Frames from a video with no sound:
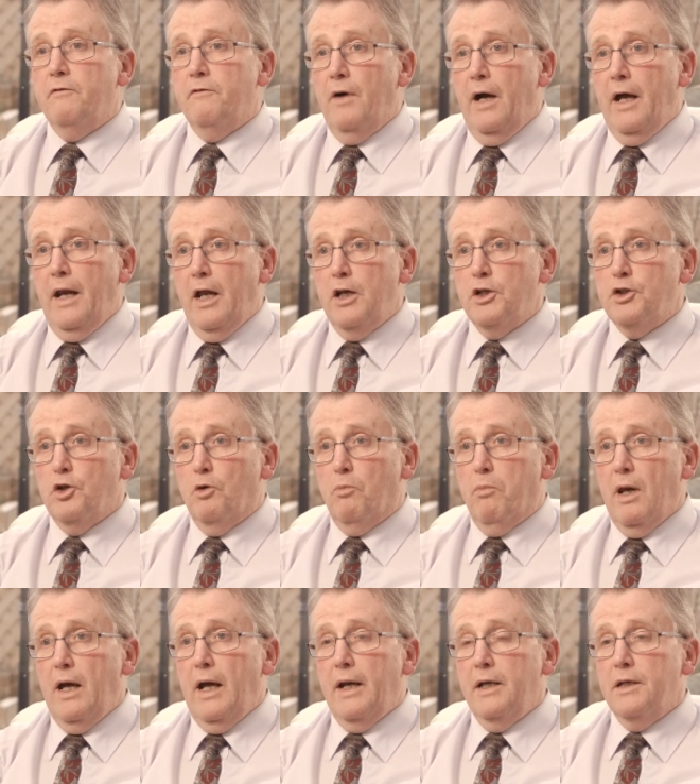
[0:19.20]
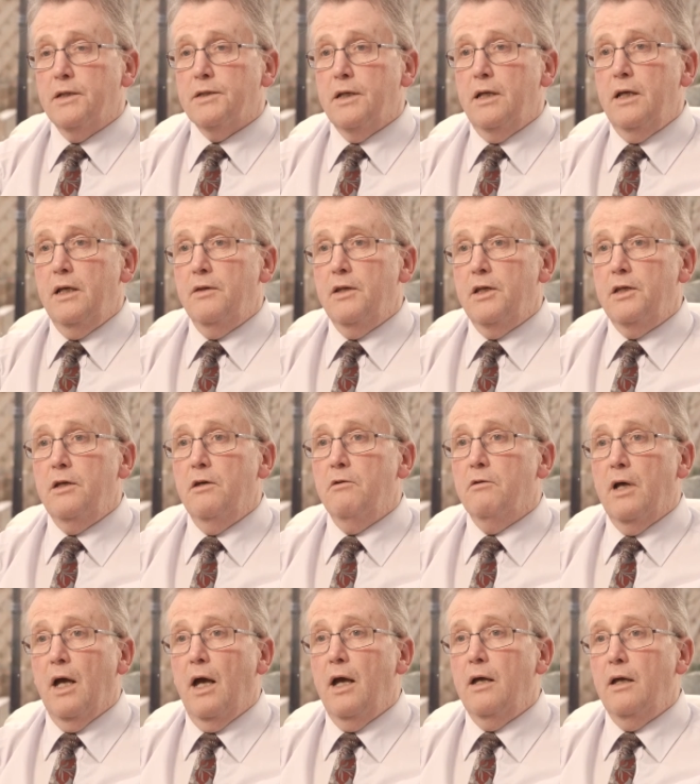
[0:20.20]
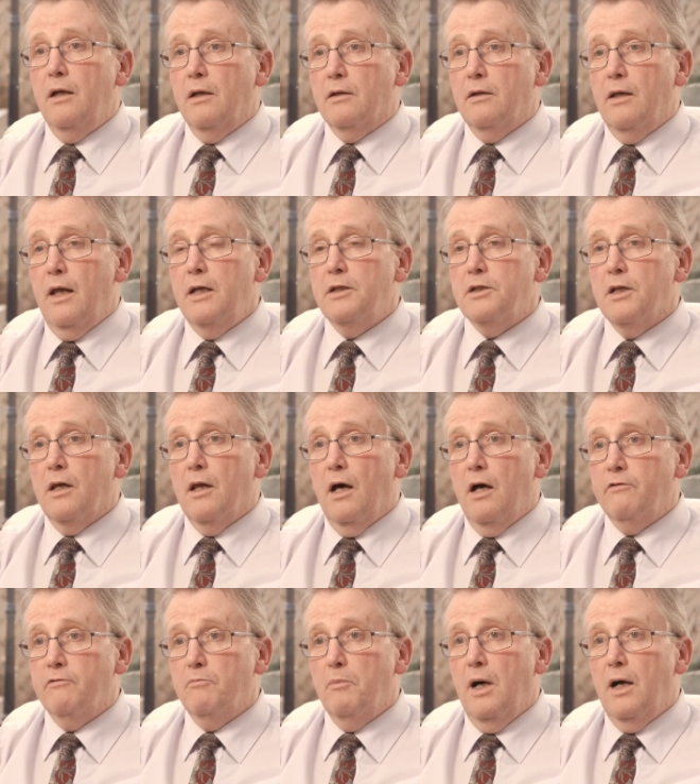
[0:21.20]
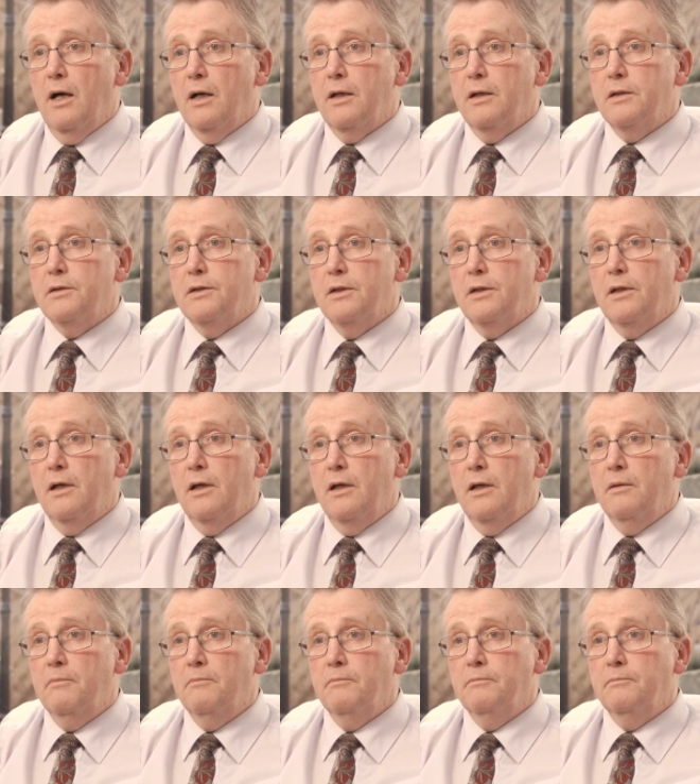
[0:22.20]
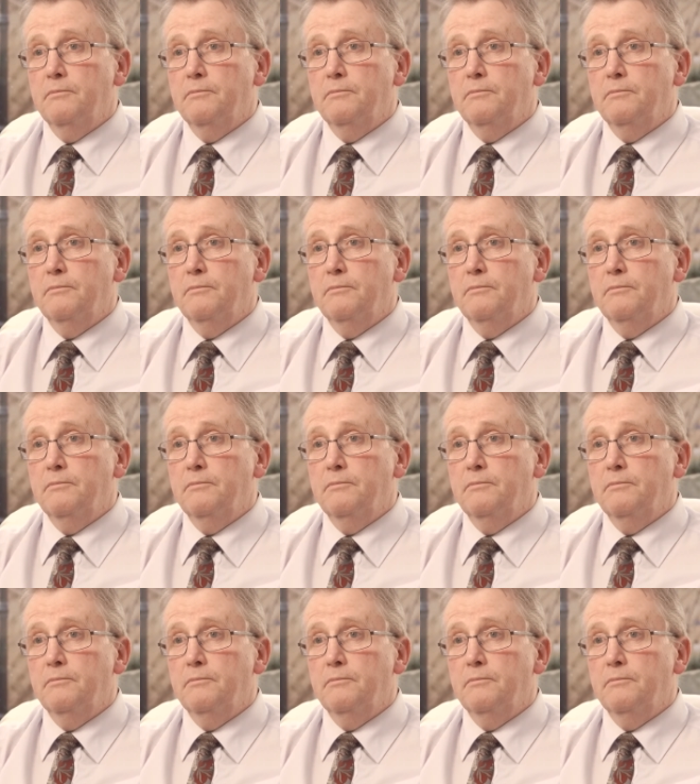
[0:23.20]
financial planners in the UK later life market today.